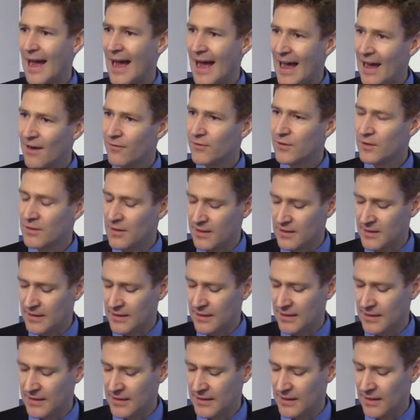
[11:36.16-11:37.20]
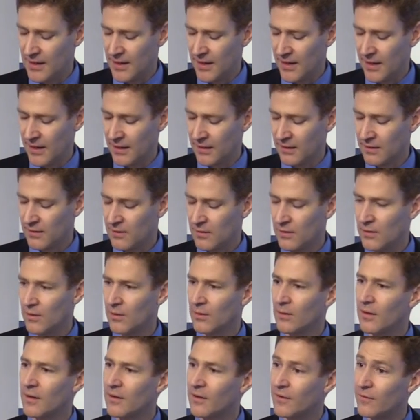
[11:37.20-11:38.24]
After 1989,
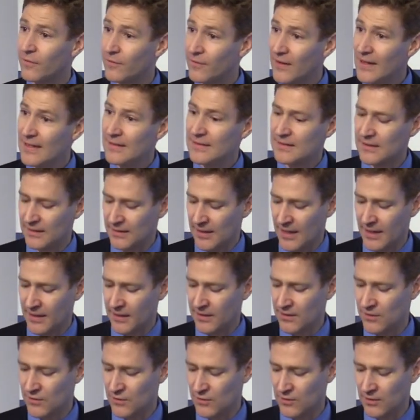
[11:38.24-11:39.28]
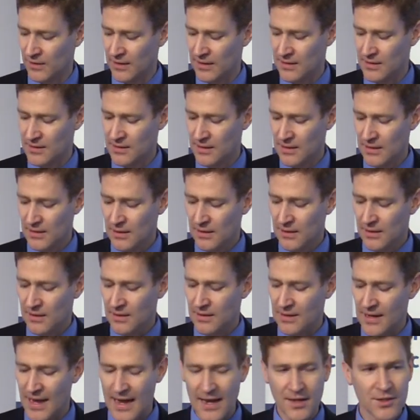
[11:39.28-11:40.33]
no longer facing that constraint,
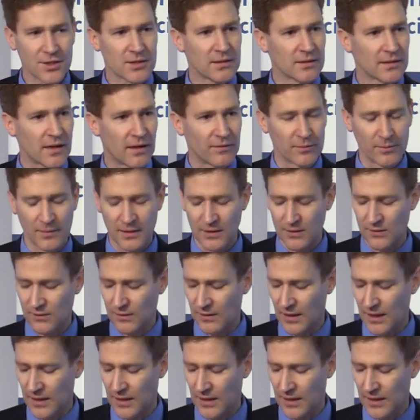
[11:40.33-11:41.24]
national governments